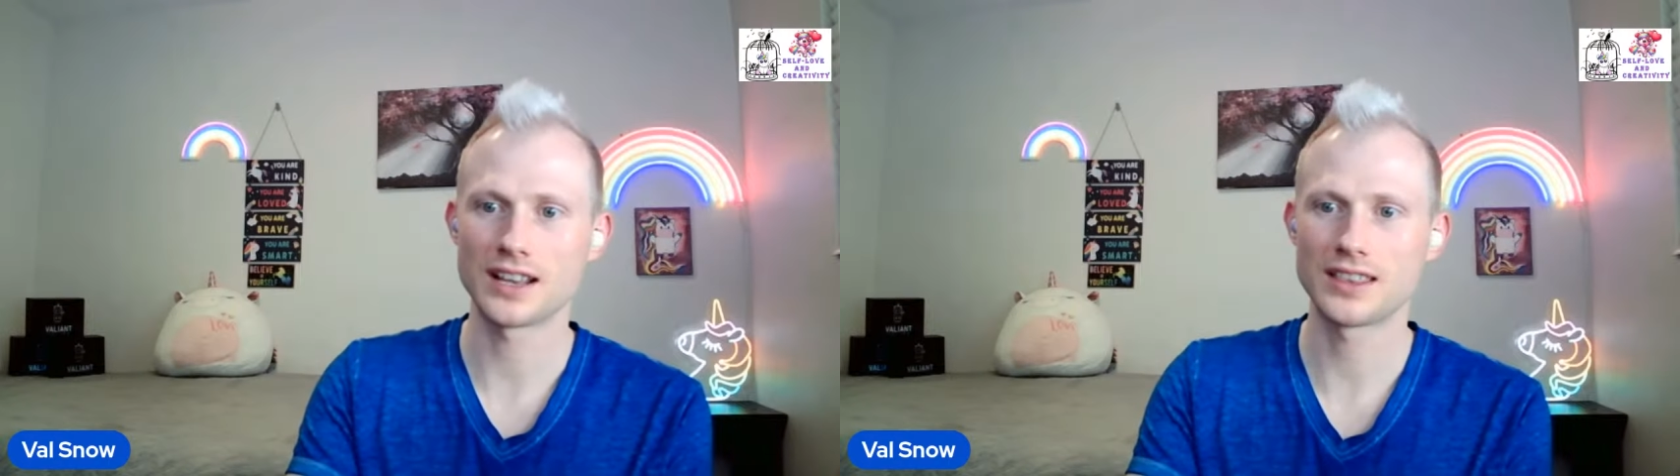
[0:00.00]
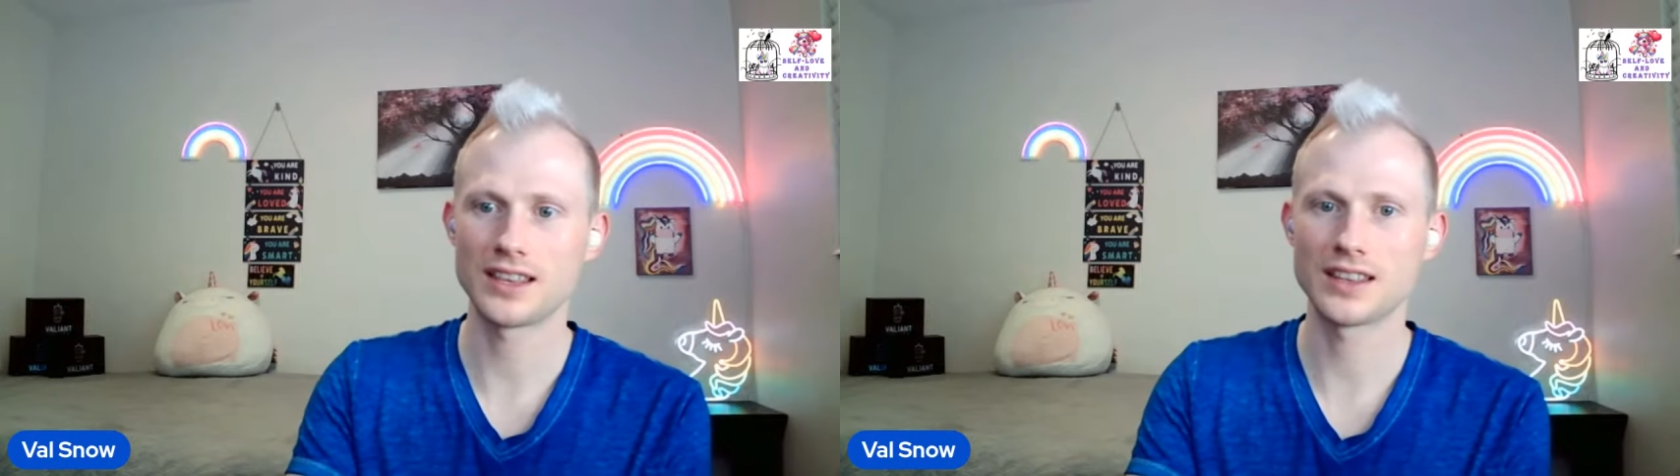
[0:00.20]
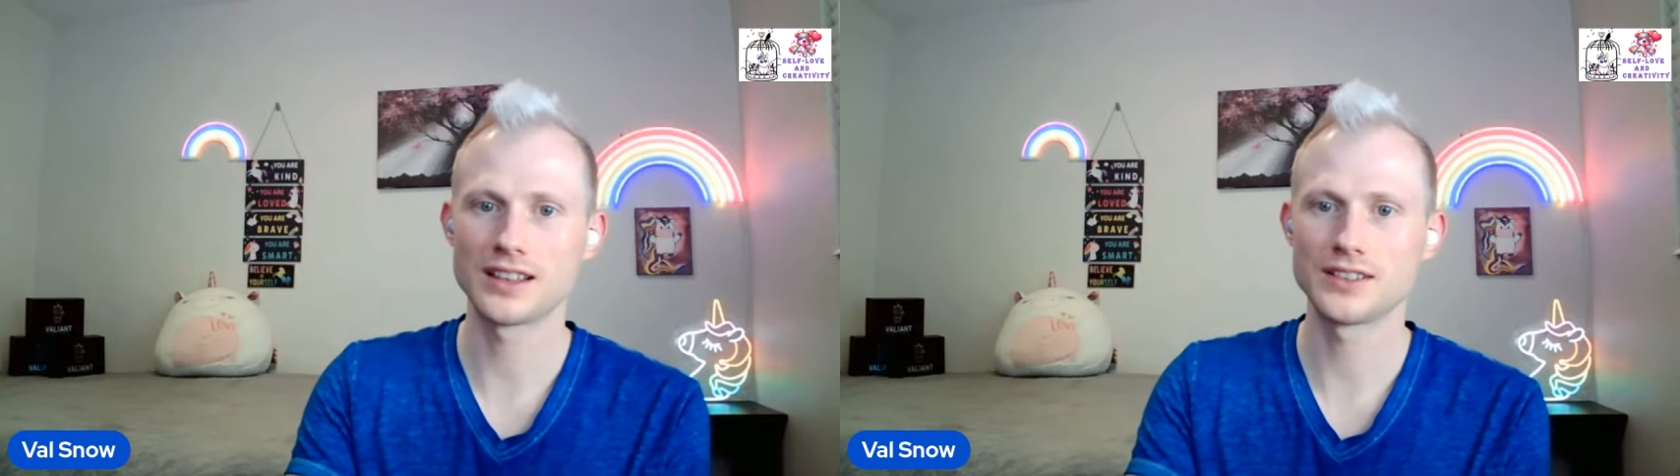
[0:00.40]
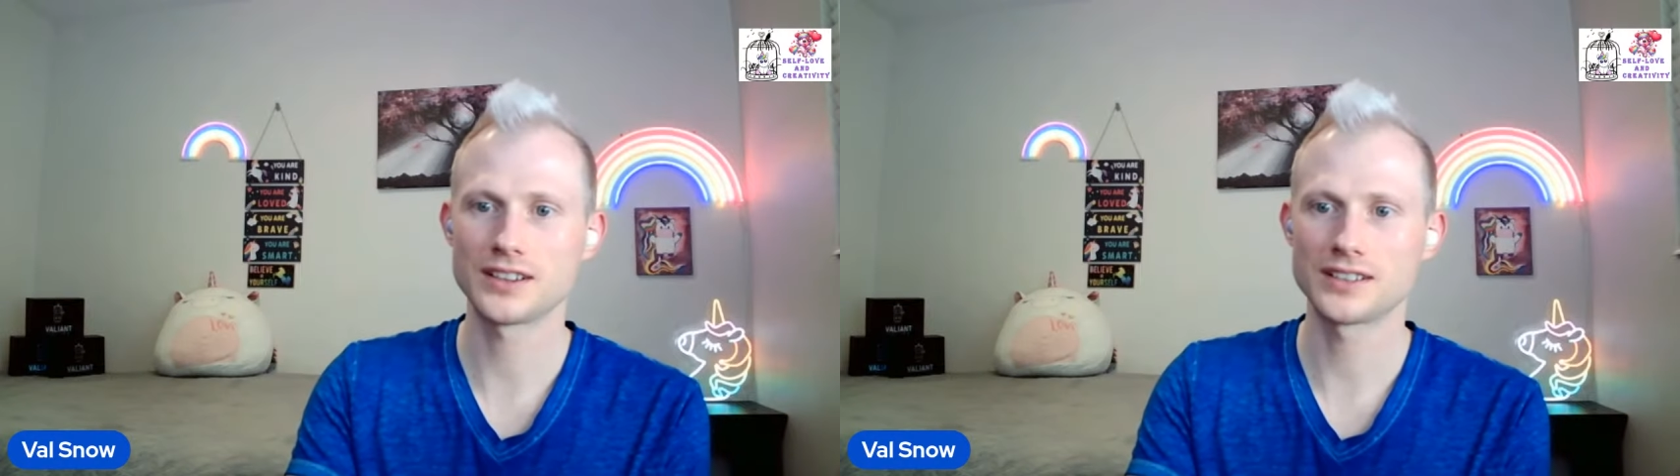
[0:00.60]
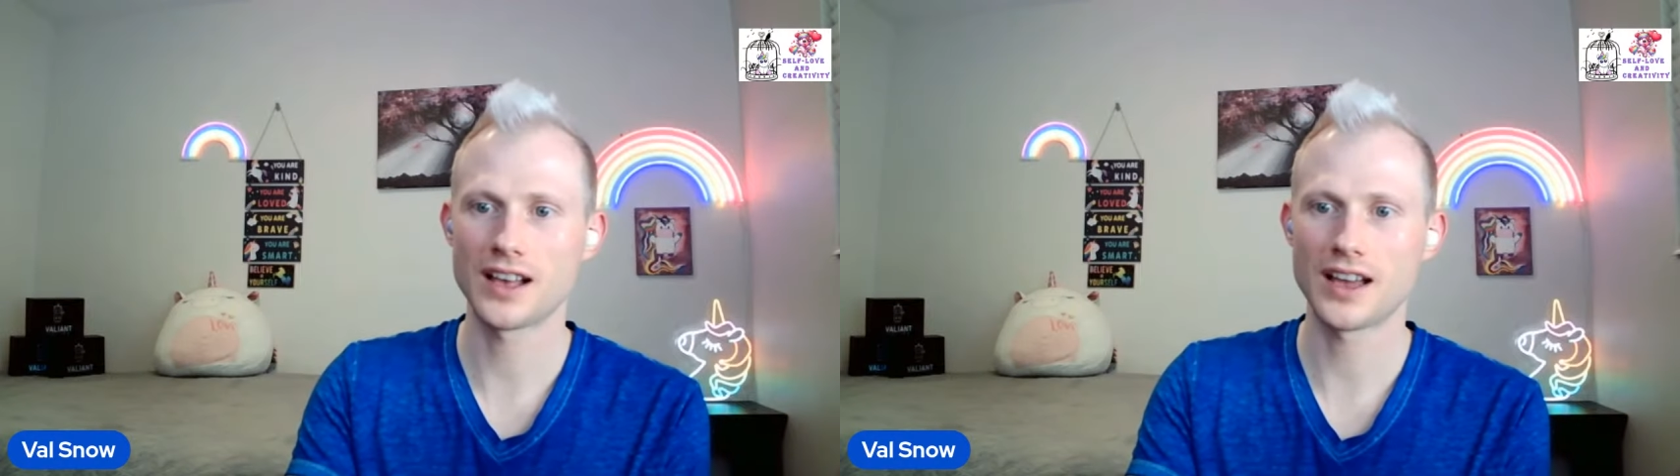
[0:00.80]
I think they
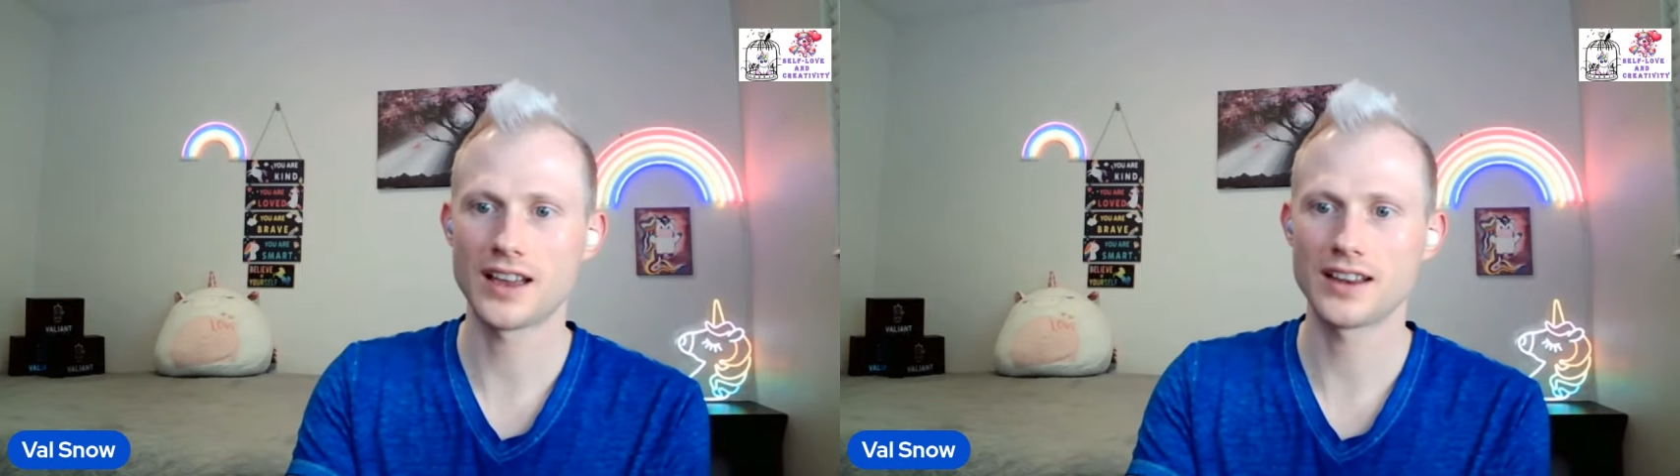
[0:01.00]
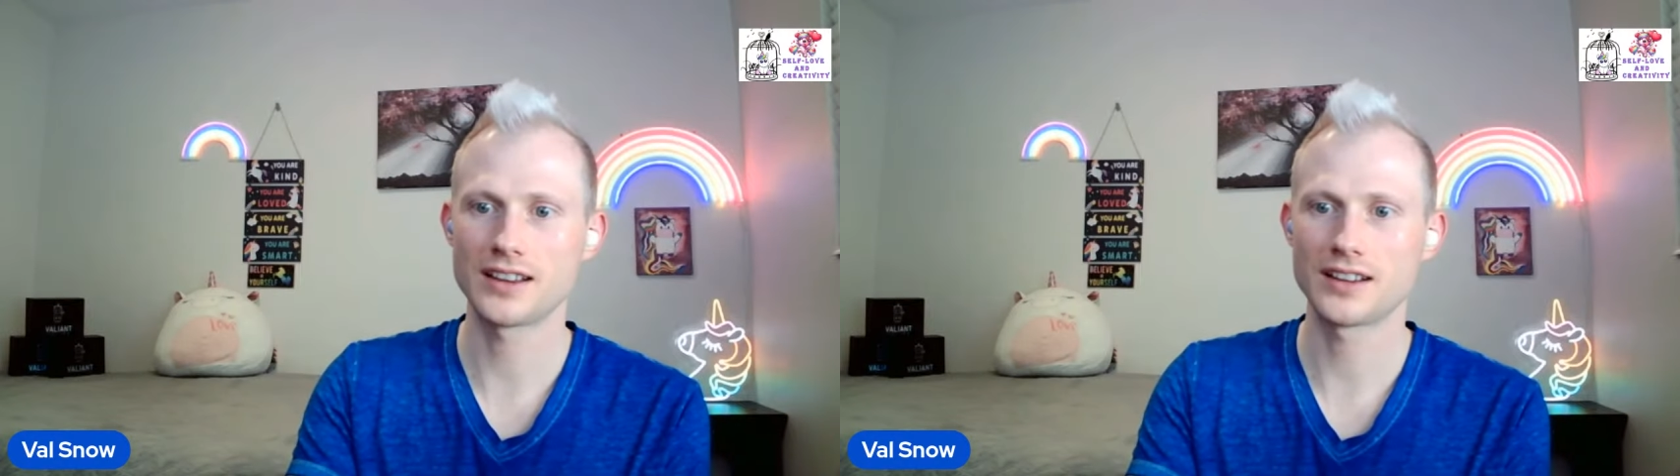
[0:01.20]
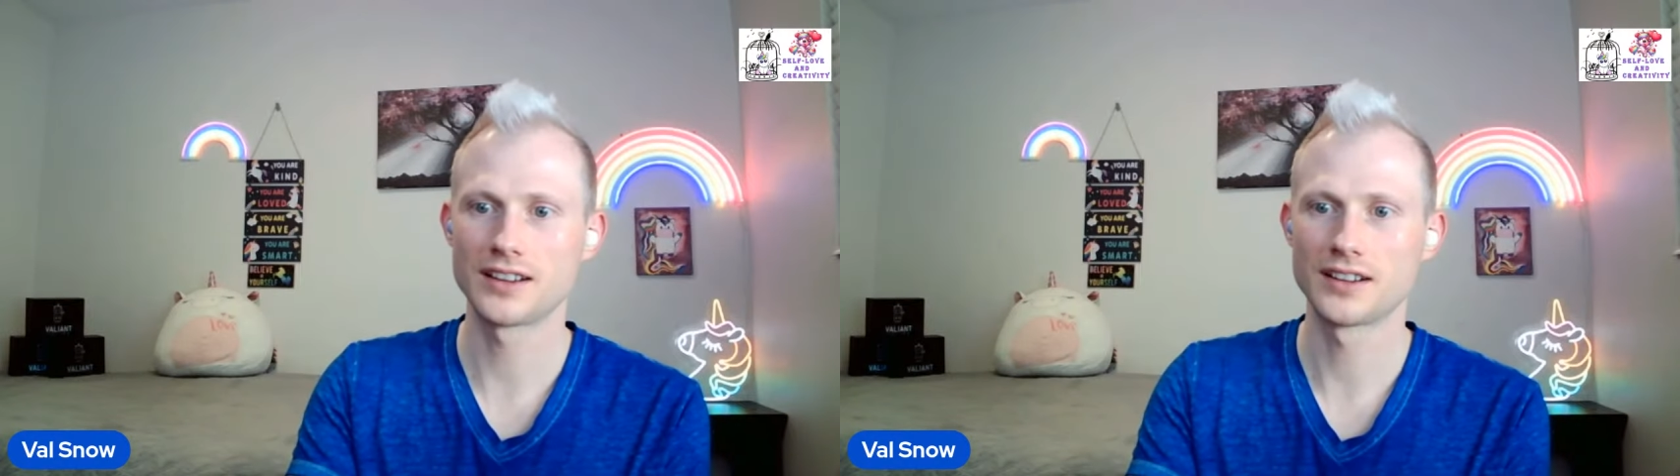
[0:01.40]
look like,